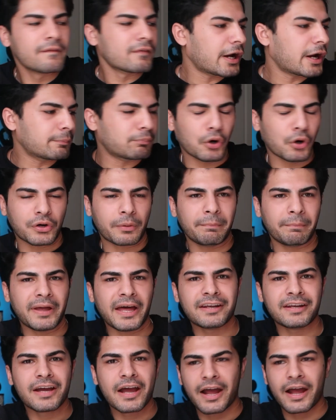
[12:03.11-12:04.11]
I bought a
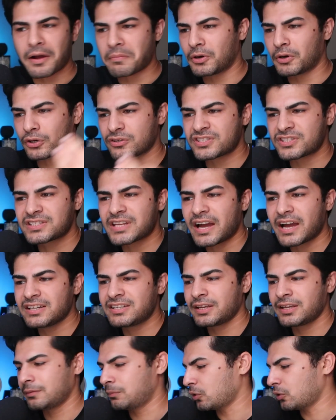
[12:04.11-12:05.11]
bed. I bought a side
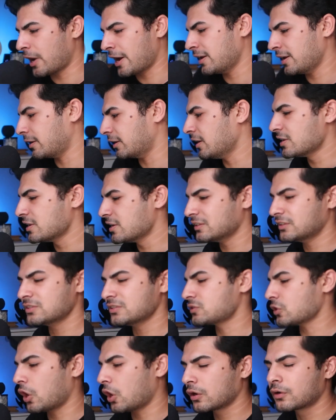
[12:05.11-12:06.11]
table. I had
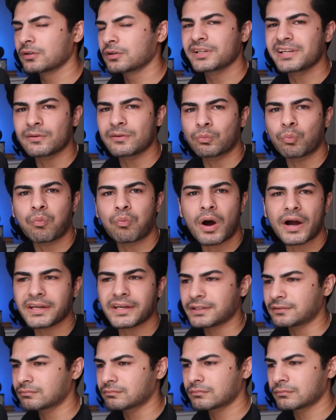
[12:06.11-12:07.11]
this ugly
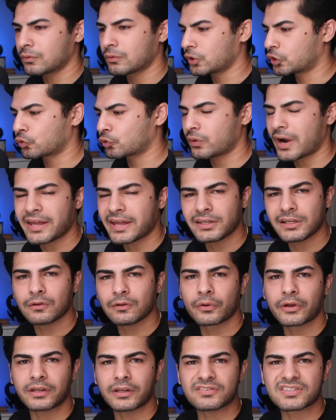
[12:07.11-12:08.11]
white granny
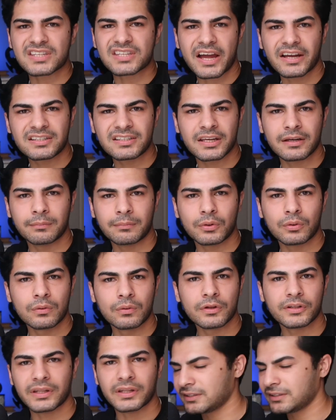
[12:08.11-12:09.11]
looking side
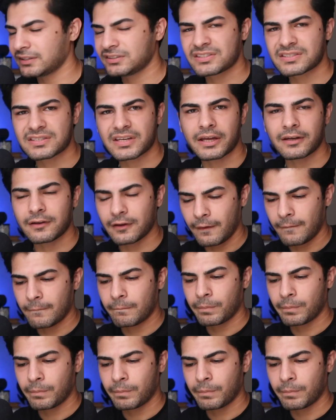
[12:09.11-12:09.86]
table nightstand.